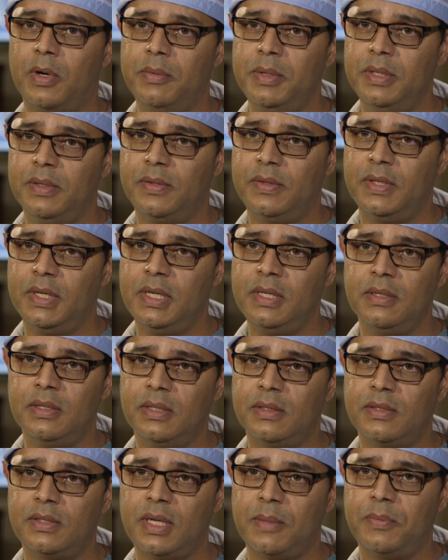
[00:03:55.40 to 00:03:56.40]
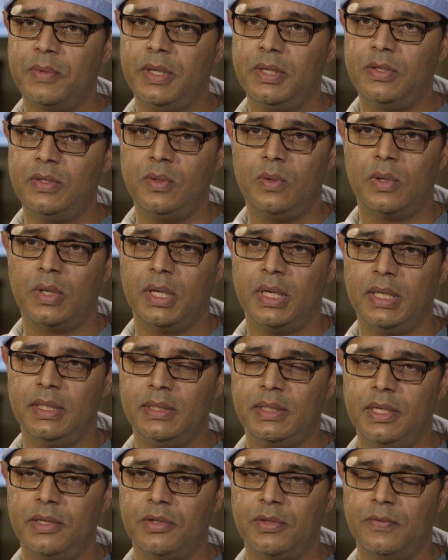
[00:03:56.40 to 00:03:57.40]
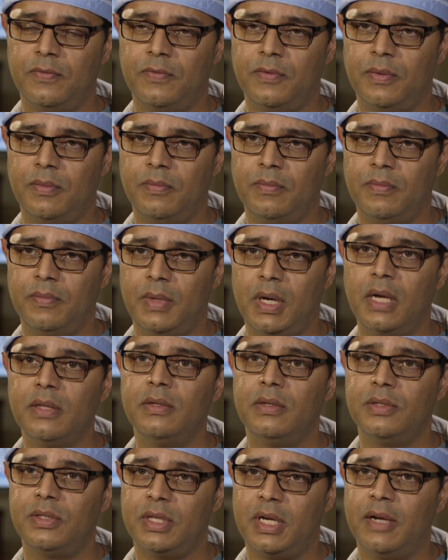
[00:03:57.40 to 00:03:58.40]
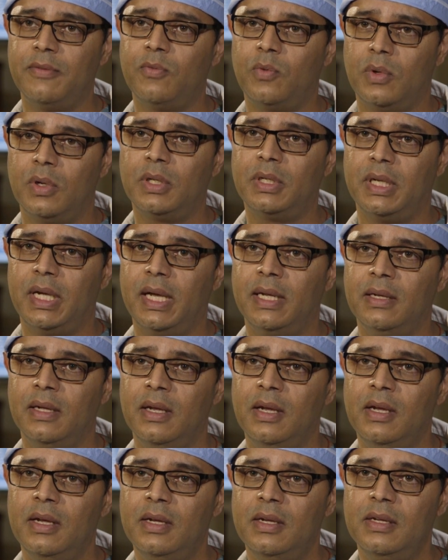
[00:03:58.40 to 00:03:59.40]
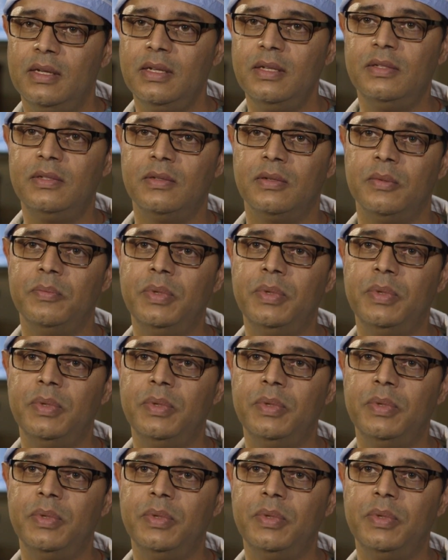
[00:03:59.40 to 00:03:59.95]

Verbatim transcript: Probably the thing that separates the organization from others that I've worked at is their